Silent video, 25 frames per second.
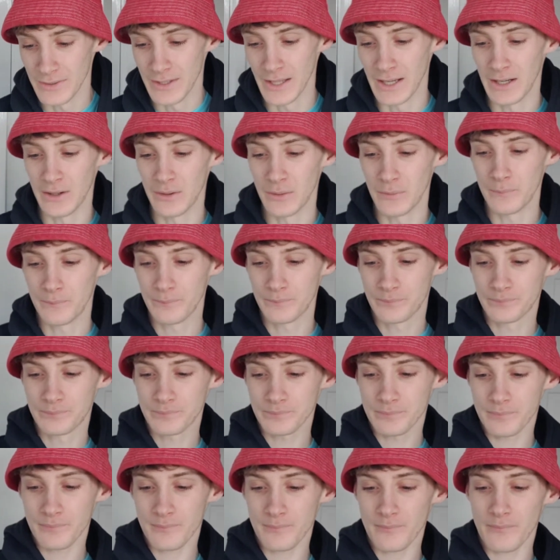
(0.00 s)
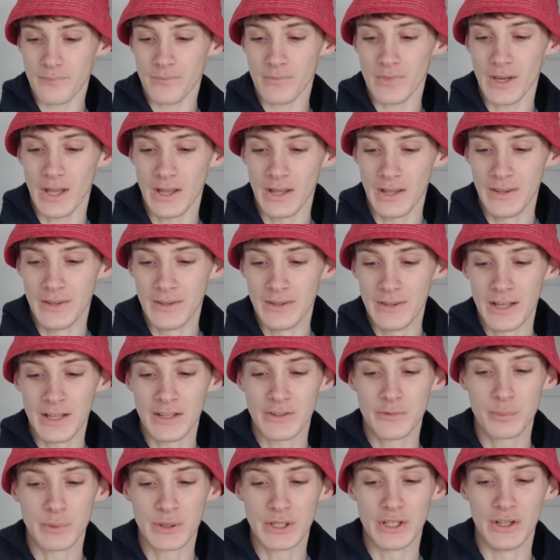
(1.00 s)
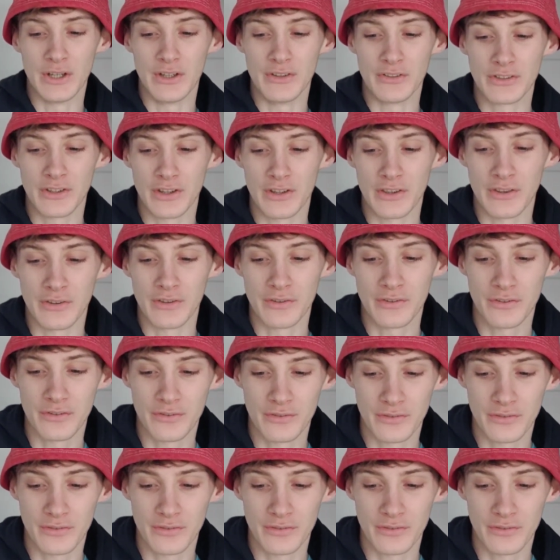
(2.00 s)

Now that's because